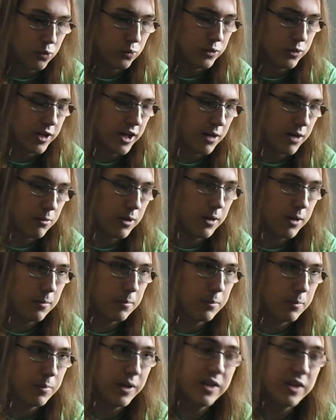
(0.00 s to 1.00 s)
Yeah, well,
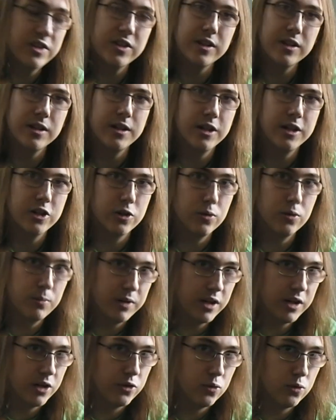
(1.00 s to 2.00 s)
basically it could be
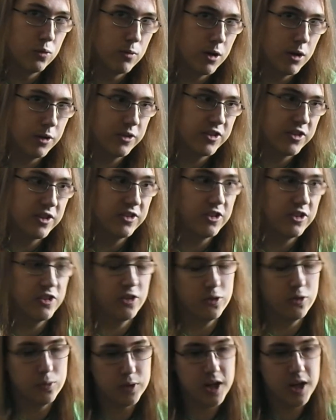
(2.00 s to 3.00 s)
a new one since it's a
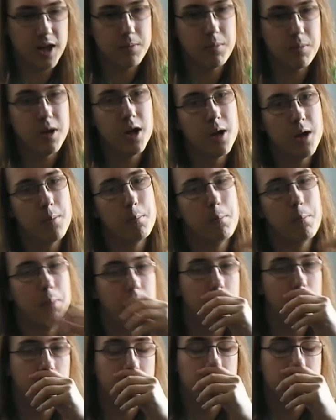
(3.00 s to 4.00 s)
new game,
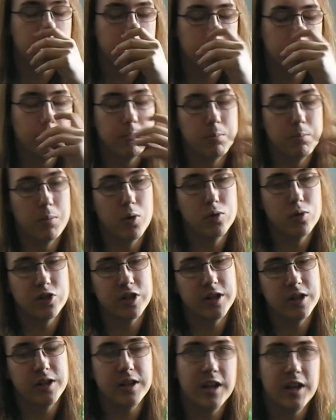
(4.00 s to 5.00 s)
but mostly
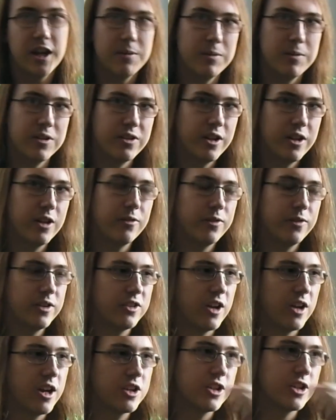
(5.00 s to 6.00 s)
the game itself is
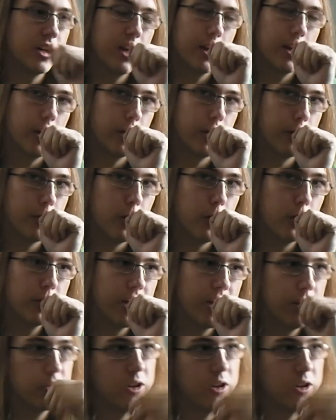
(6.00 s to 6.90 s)
actually a lot of old games.